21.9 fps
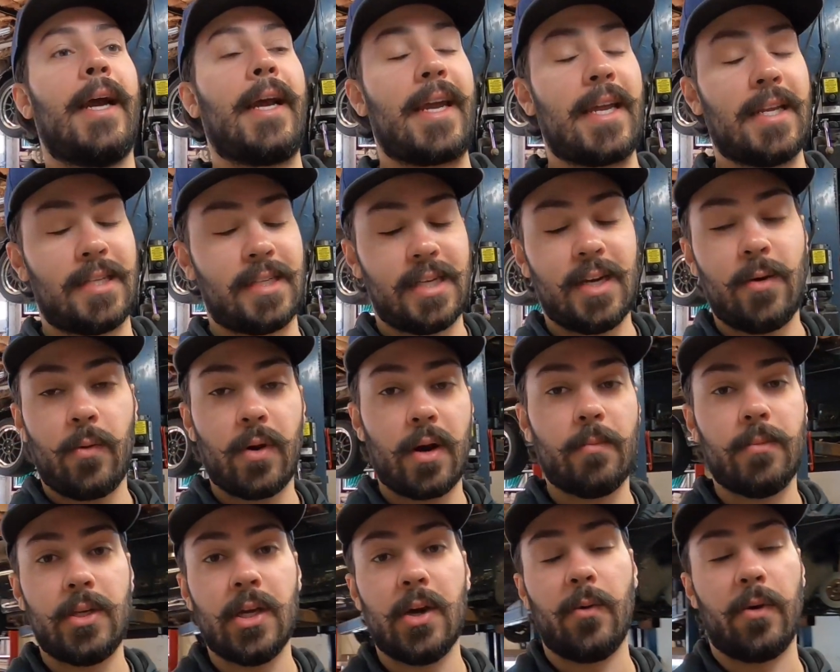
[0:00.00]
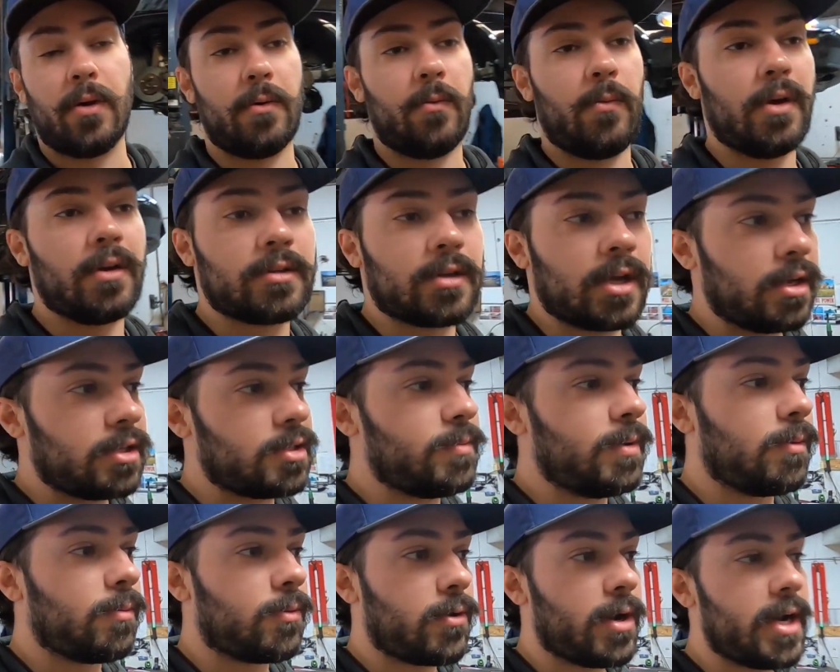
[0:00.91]
I can see what I'm doing. Will
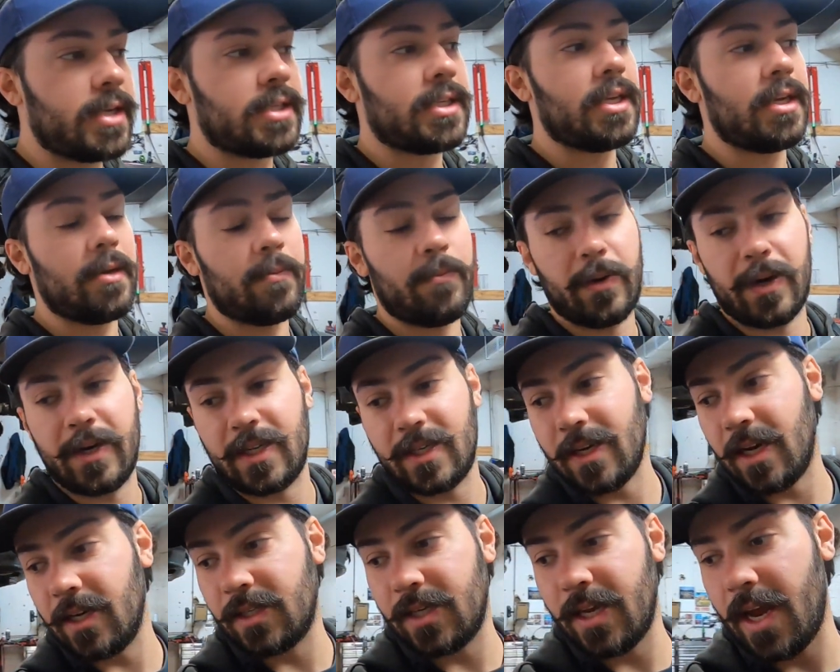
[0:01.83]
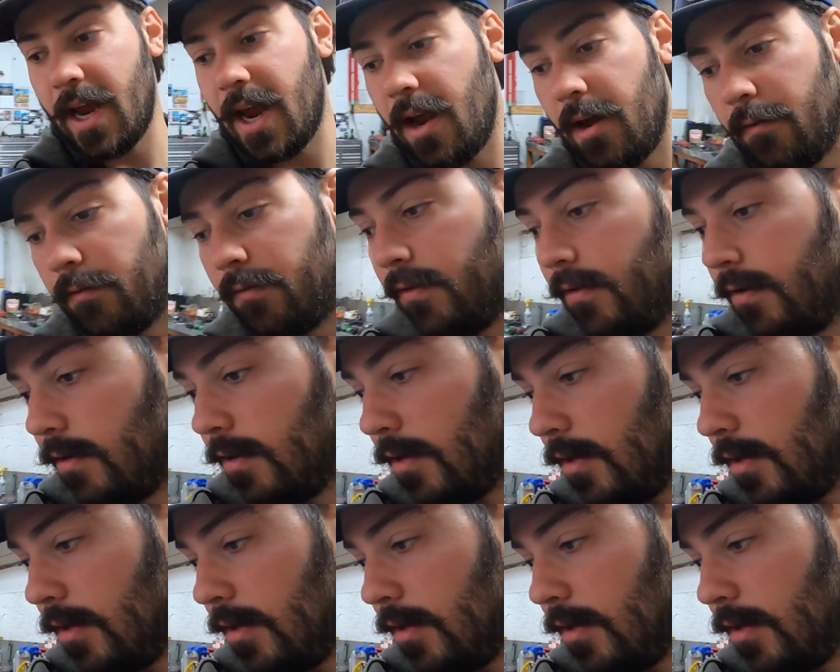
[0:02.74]
tells me I'm crazy, but it's nice to have.